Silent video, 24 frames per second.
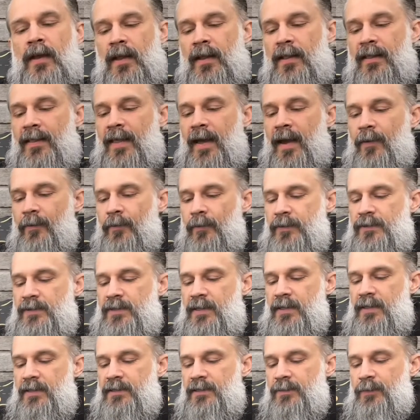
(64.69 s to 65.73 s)
That was
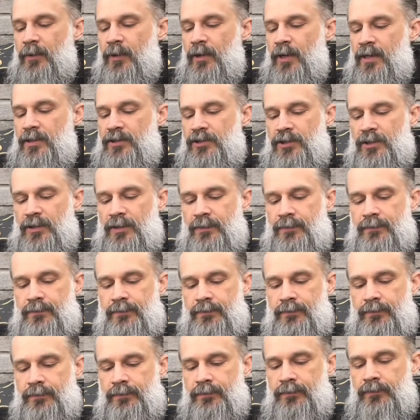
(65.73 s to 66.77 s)
the inspiration.
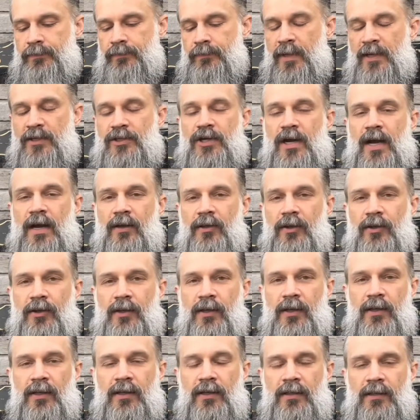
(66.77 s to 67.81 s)
My
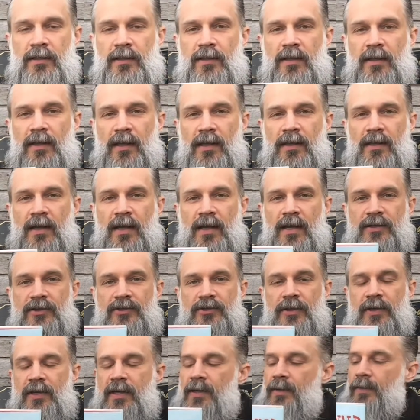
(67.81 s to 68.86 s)
childhood in, in the
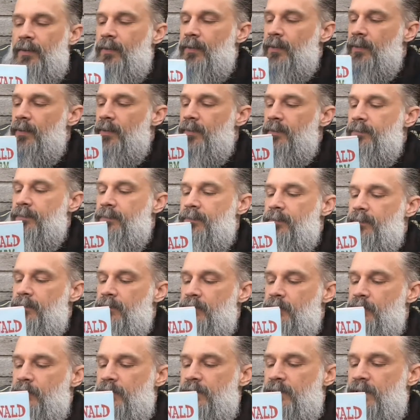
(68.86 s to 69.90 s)
country
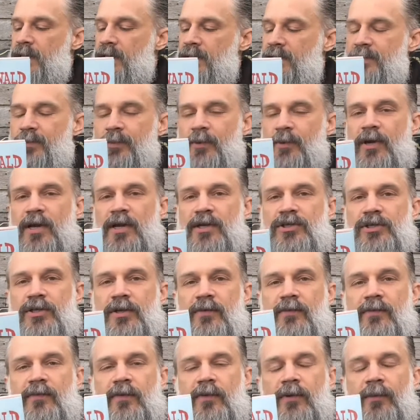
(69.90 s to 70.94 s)
was the
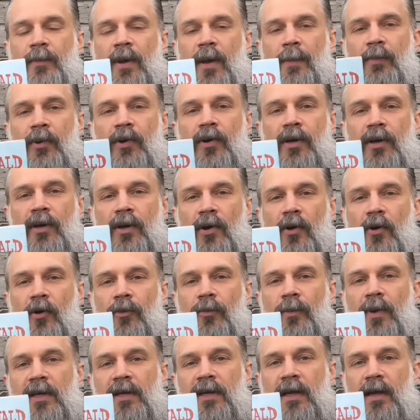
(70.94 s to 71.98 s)
inspiration for my book, Old
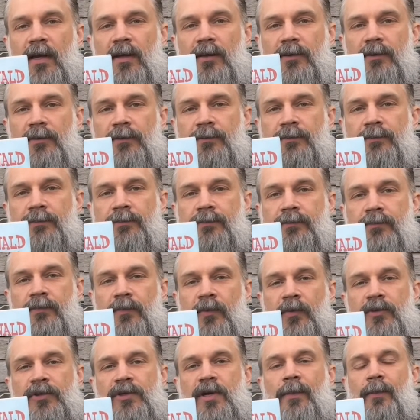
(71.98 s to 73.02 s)
MacDonald,
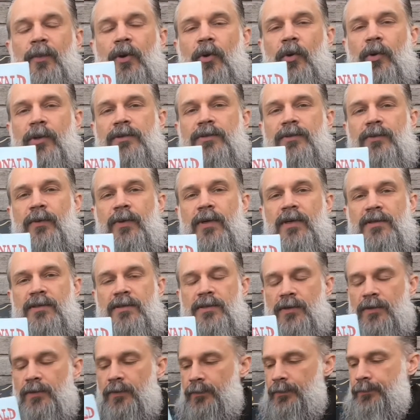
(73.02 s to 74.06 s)
which I'm going to read to
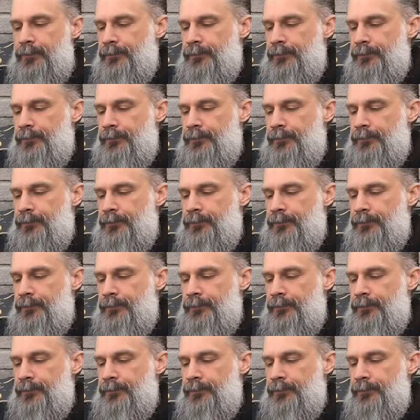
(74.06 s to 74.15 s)
you.